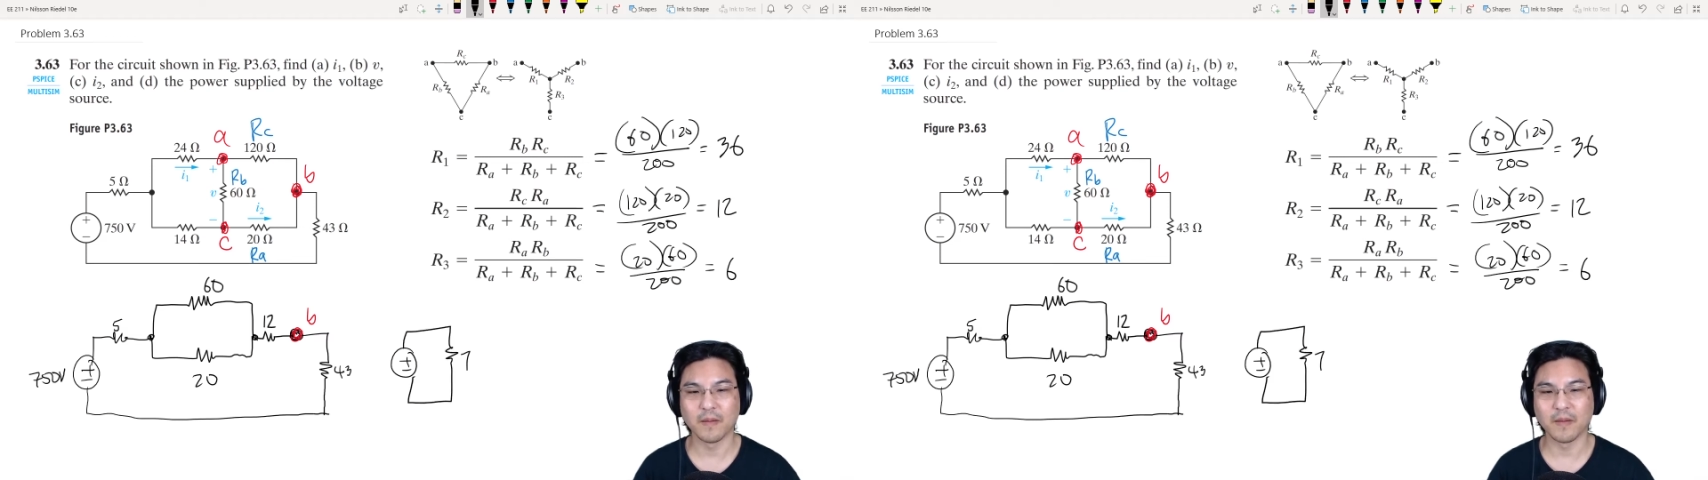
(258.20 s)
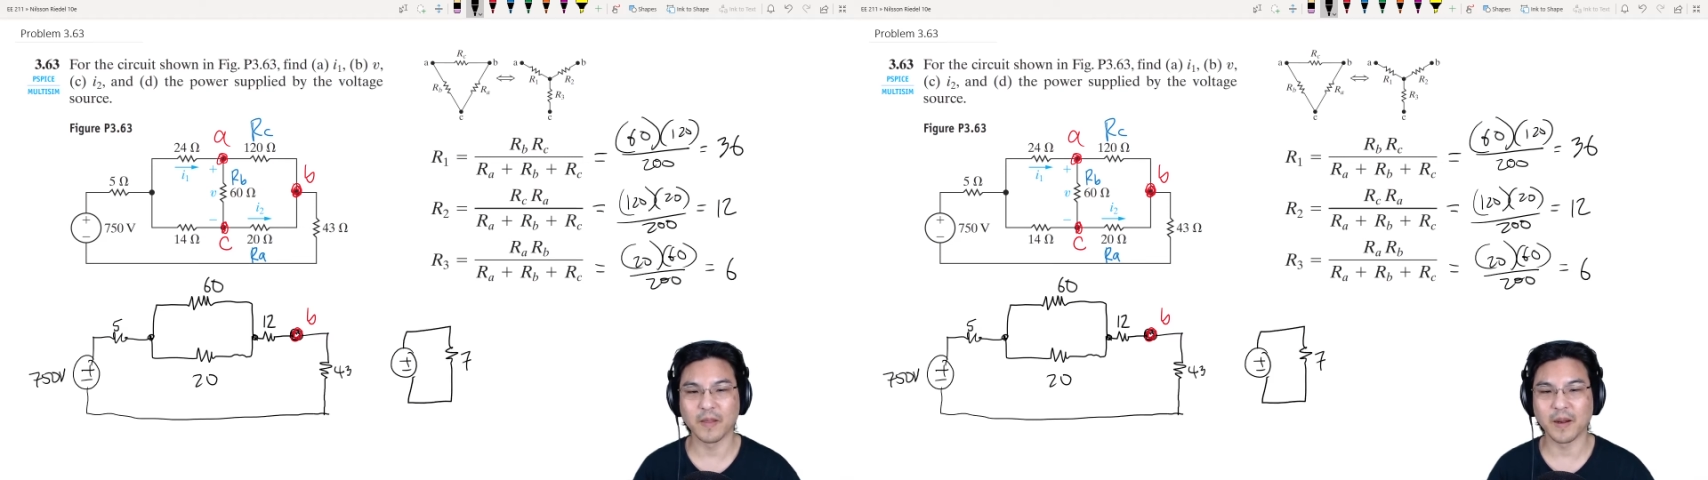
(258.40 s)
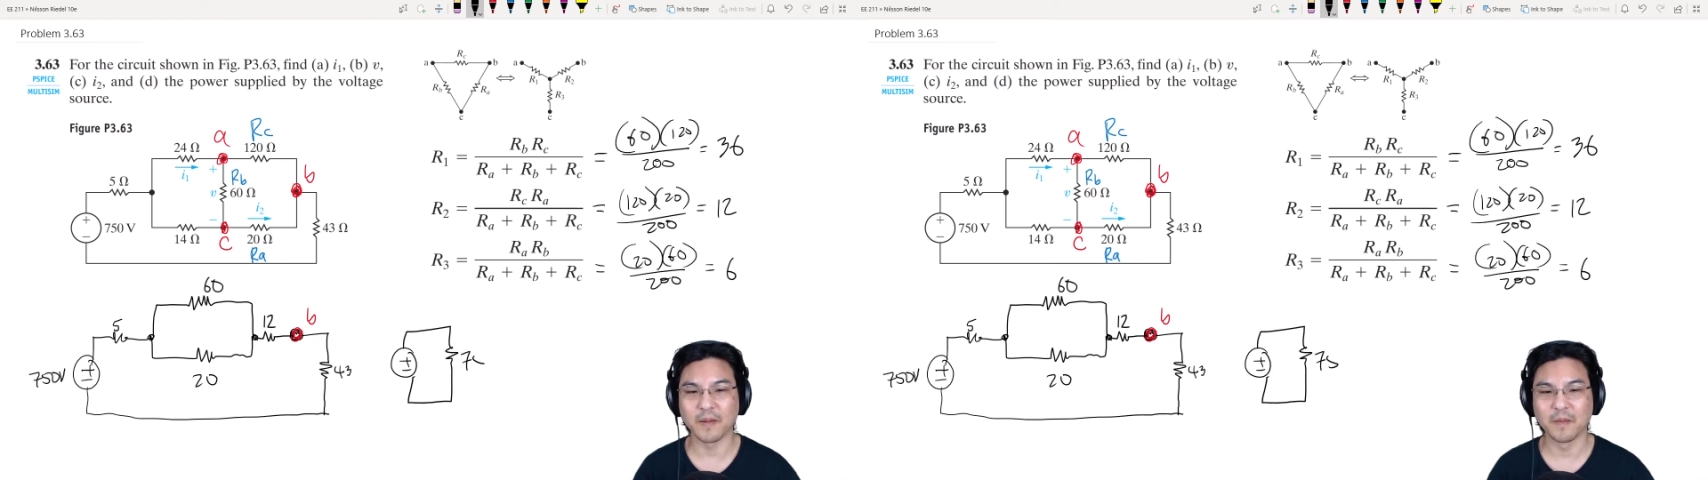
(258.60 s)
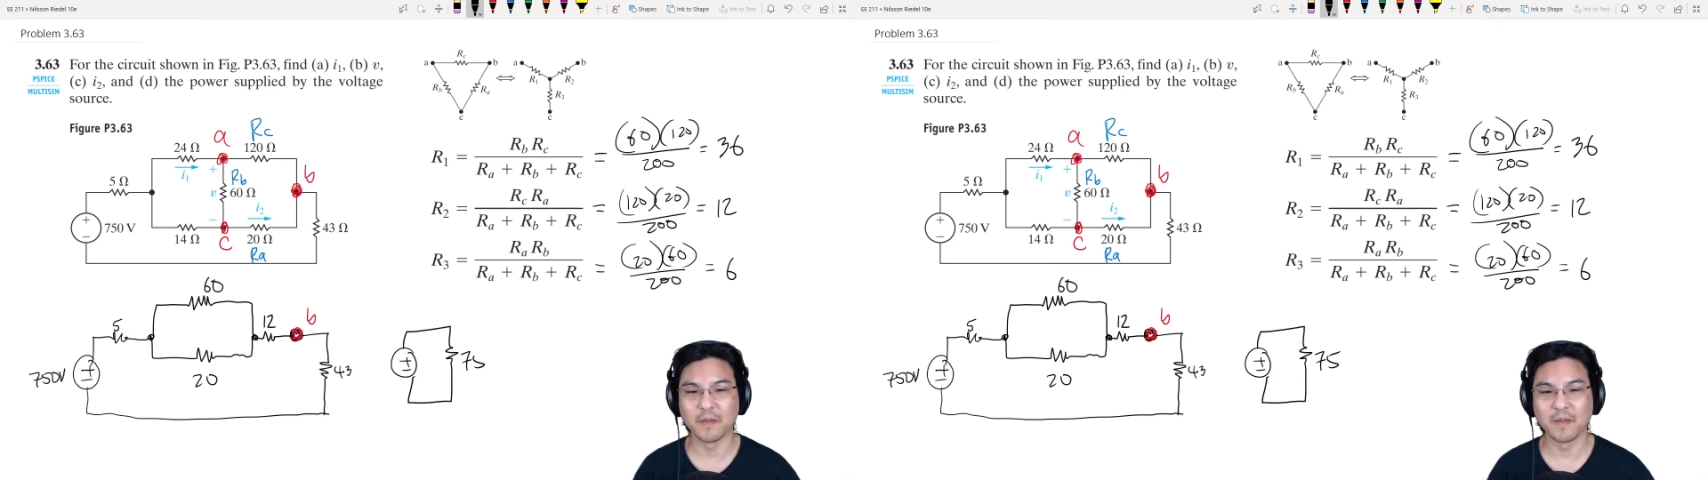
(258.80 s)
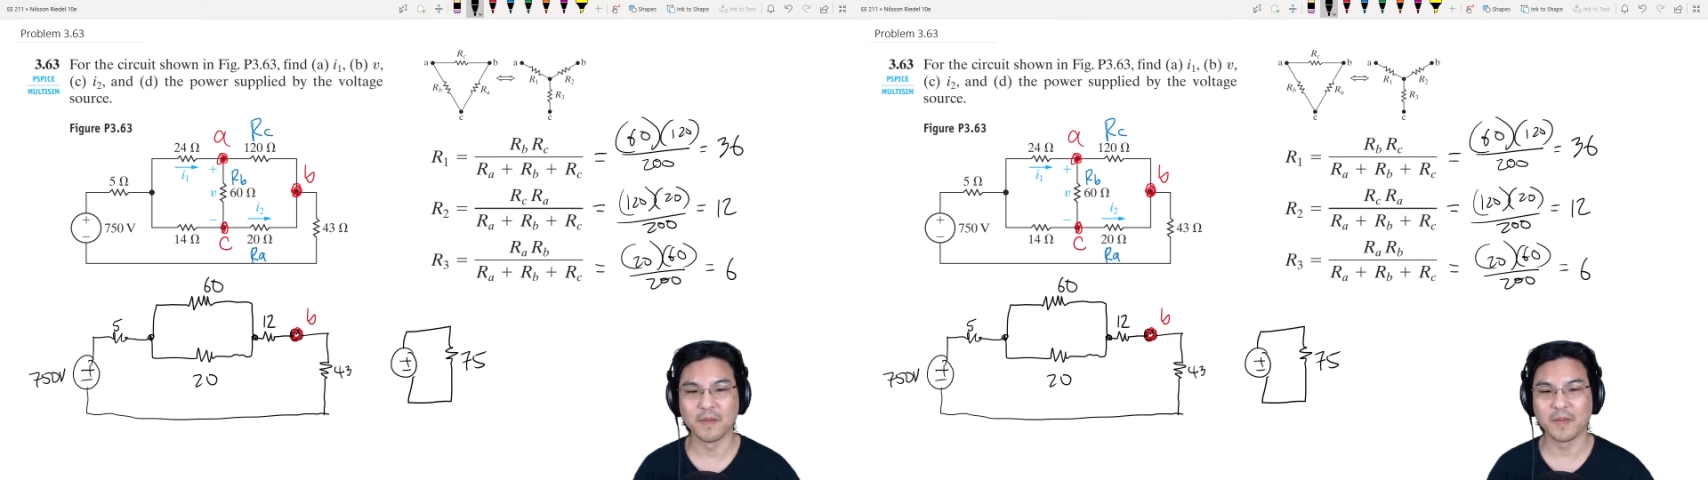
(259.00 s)
There,
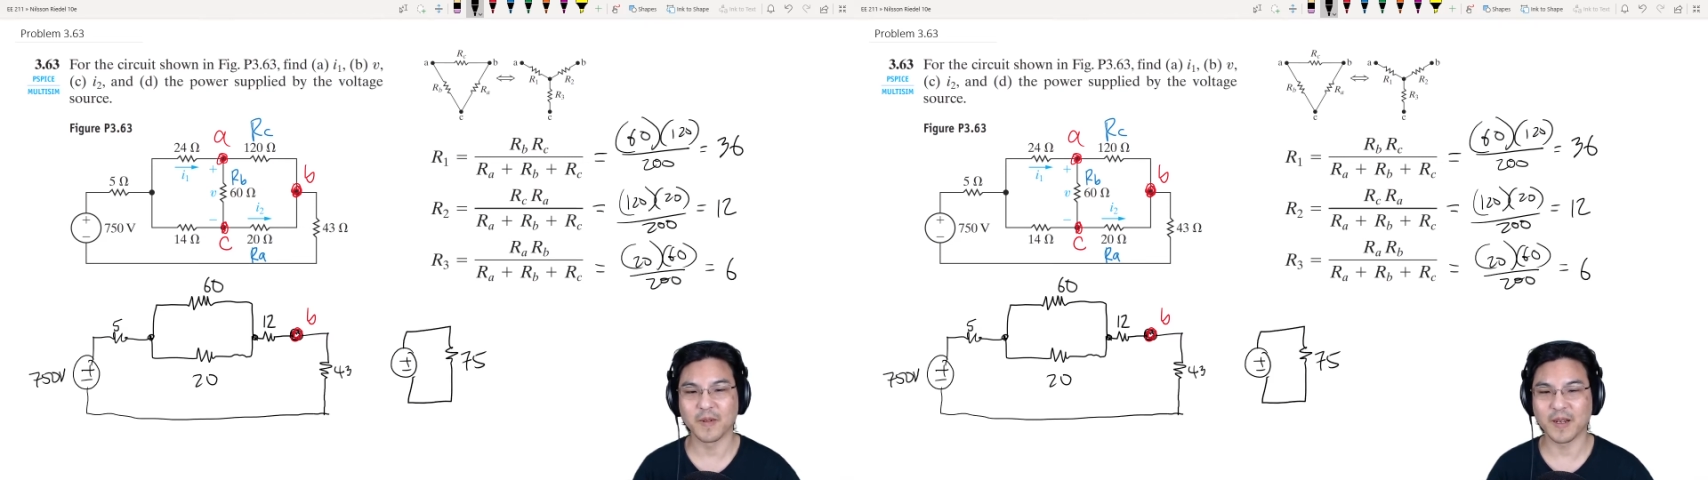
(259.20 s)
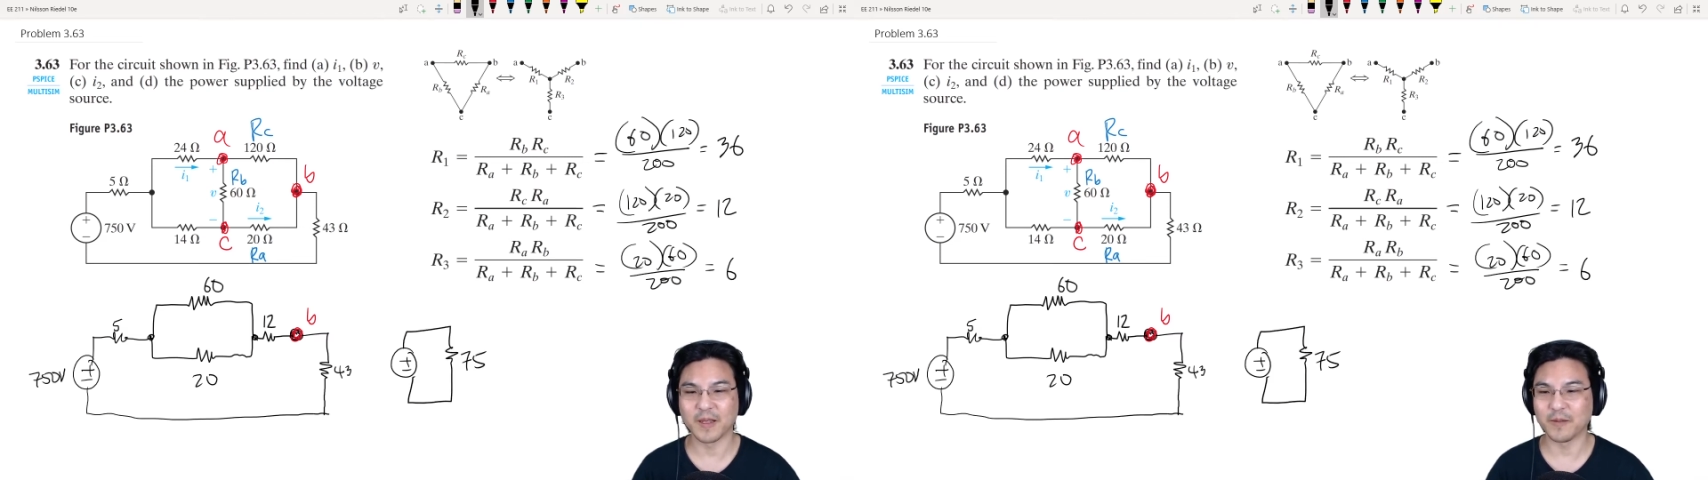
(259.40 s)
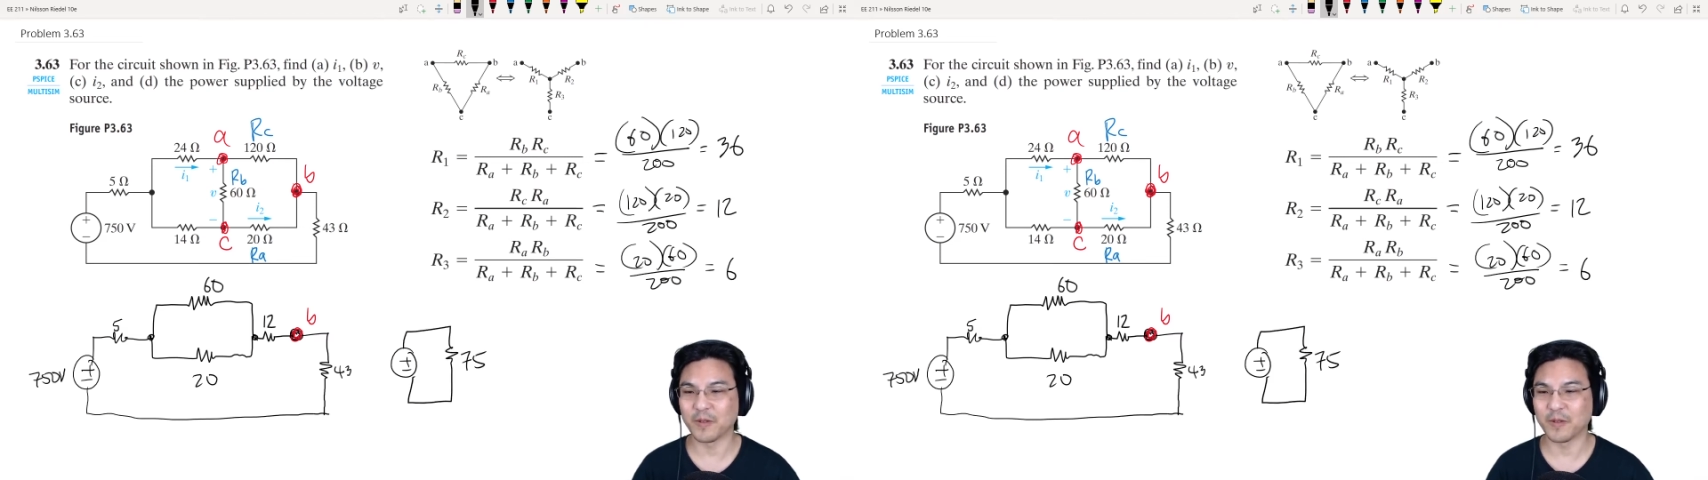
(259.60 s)
right? And the